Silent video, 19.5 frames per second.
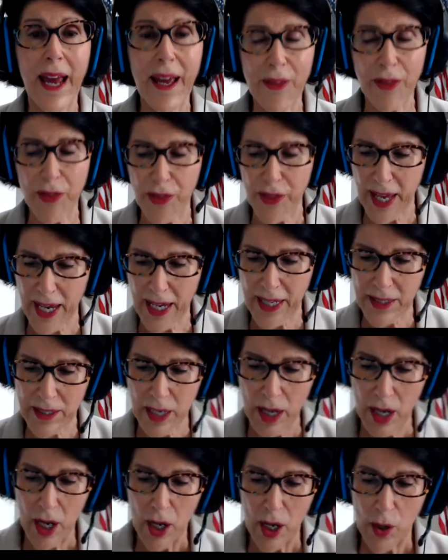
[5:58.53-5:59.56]
and then
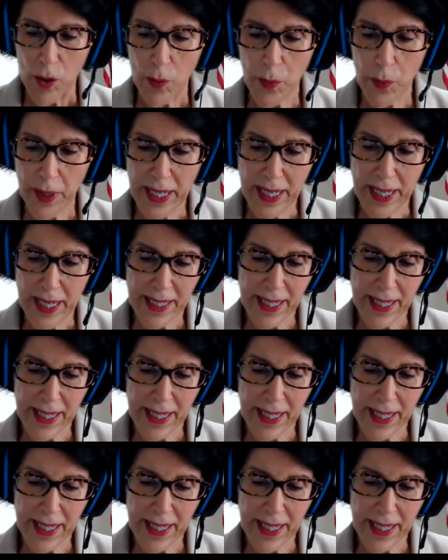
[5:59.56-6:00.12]
we